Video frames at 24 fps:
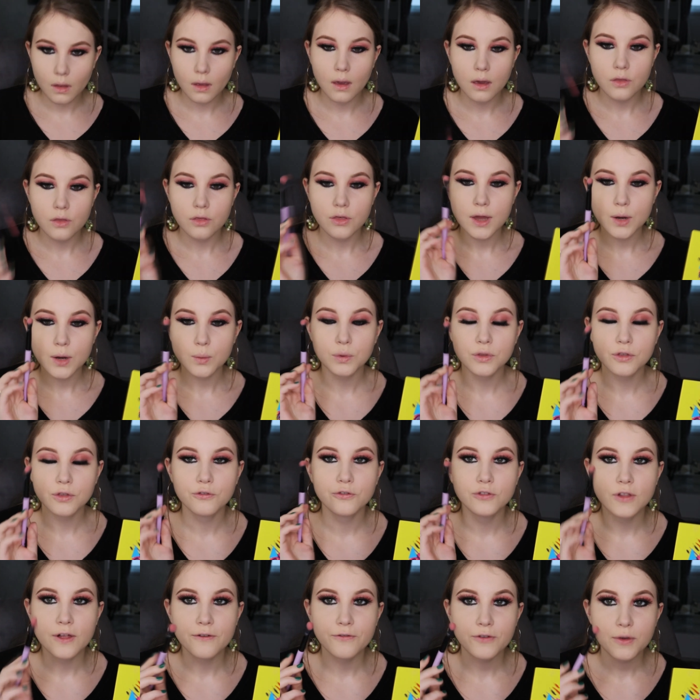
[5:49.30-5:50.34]
Then with the
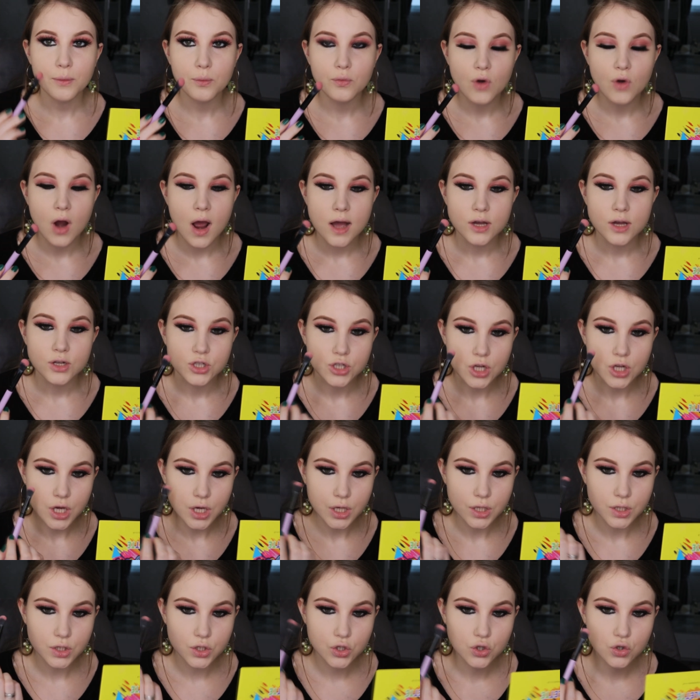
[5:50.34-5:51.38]
fluffy brush,
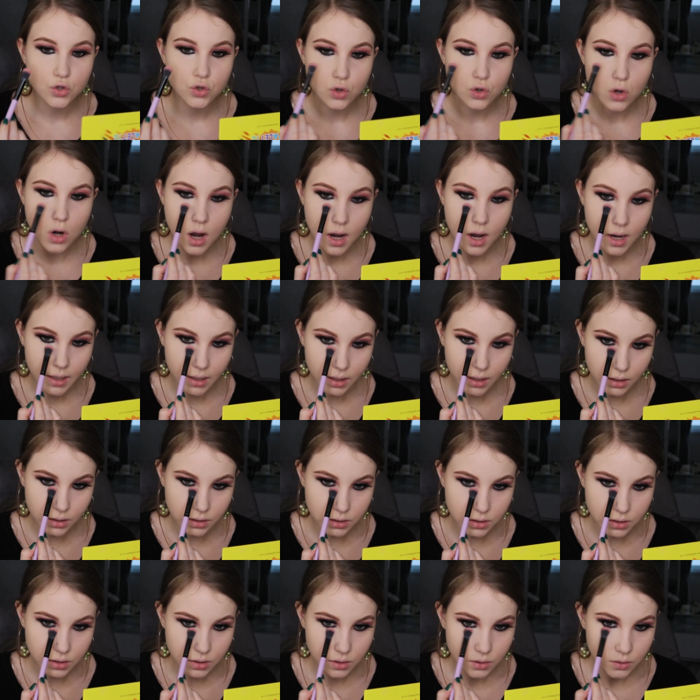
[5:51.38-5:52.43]
try
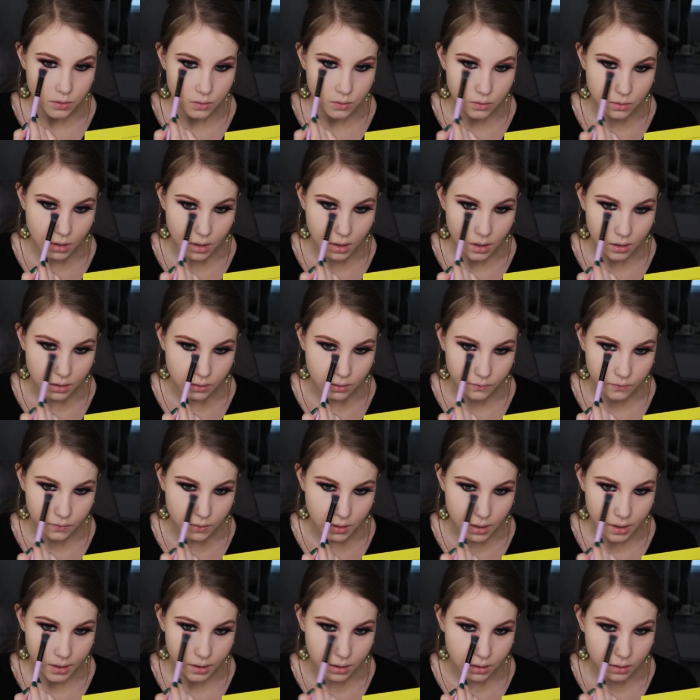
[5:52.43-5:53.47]
to kind of
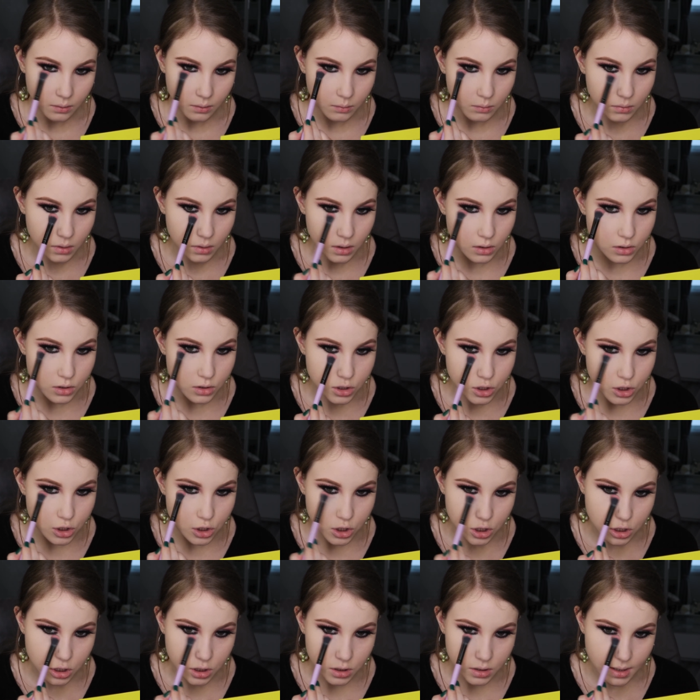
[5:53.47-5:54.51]
like make
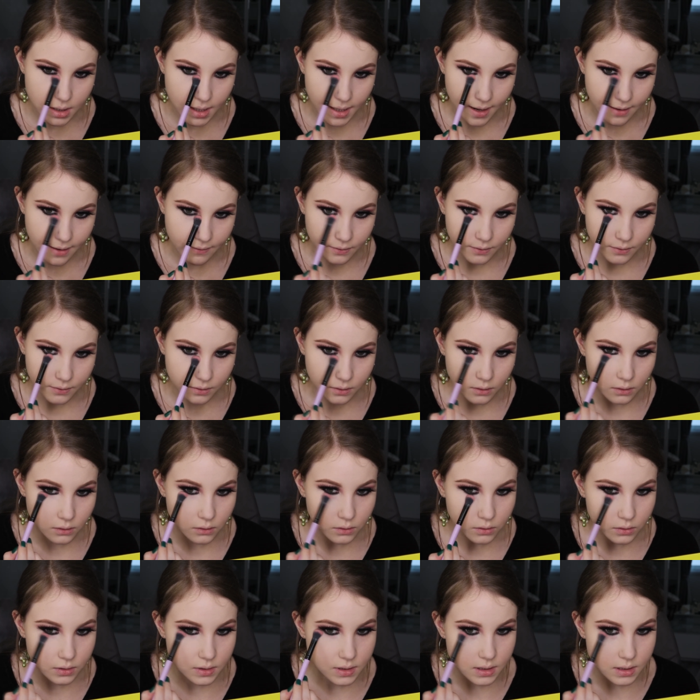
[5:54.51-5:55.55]
sure that everything
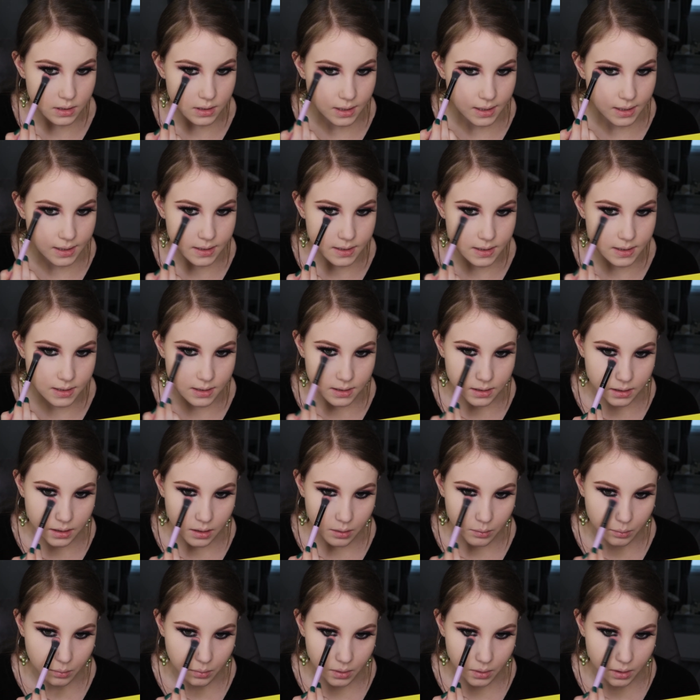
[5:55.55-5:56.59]
looks nicely
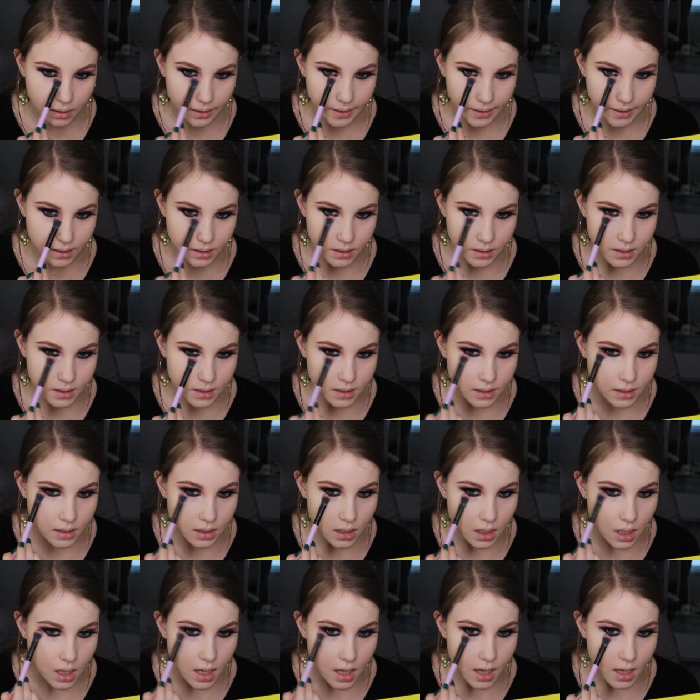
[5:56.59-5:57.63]
blended,
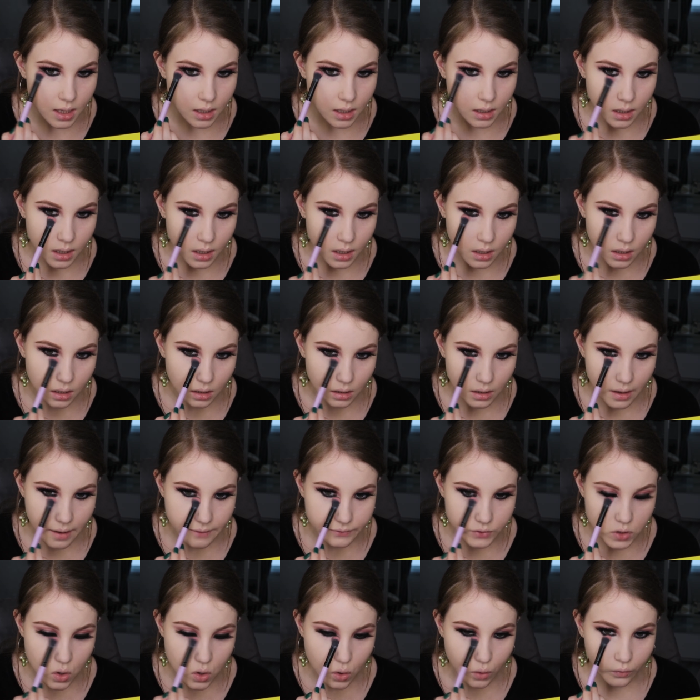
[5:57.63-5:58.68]
and any
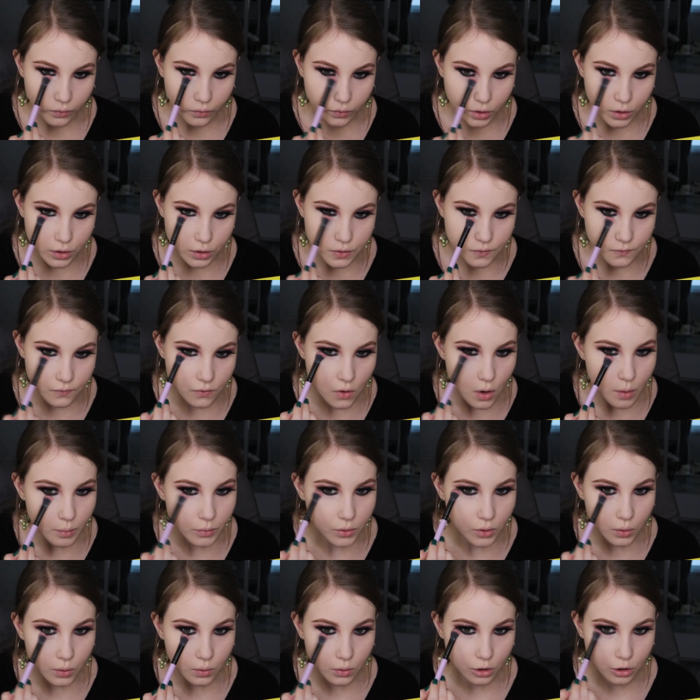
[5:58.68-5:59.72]
leftovers from
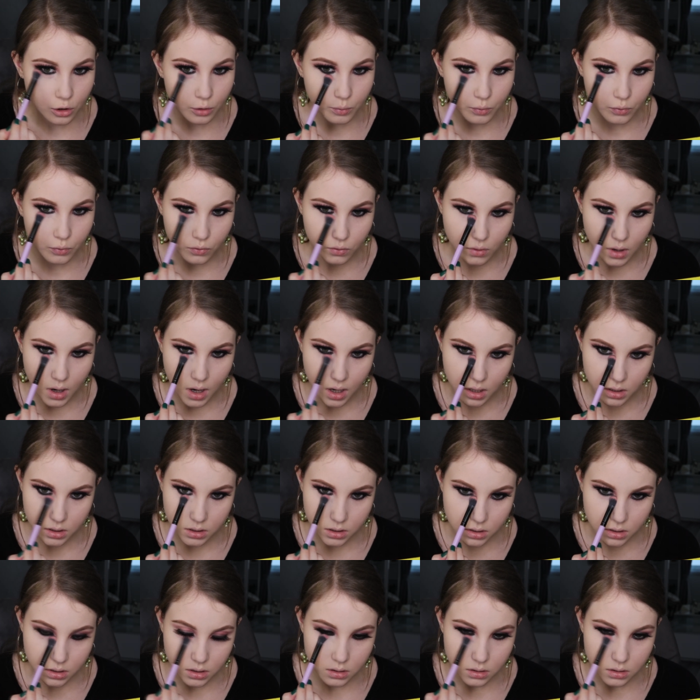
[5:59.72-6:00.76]
your
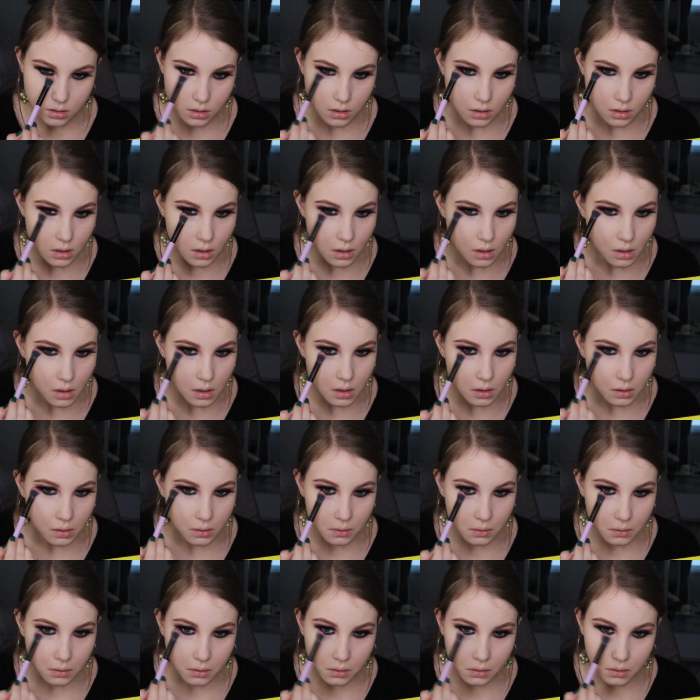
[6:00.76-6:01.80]
brush,
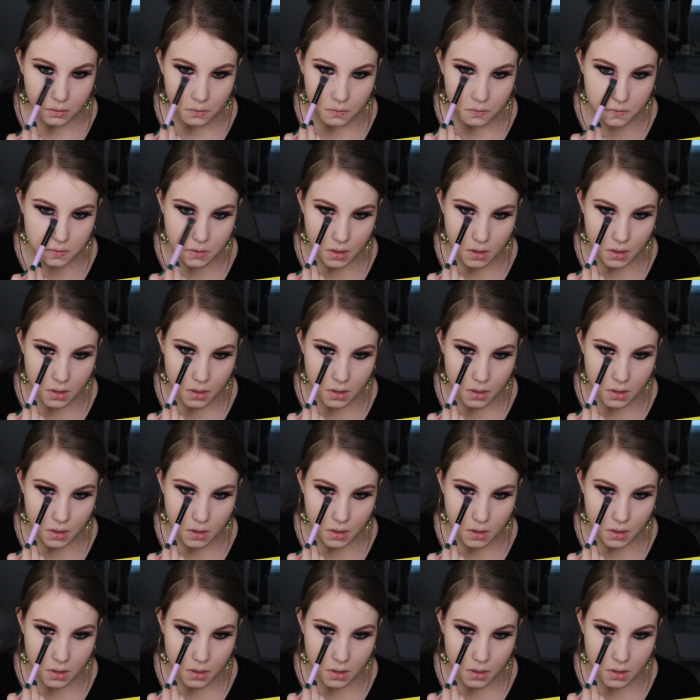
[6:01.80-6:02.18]
you're gonna use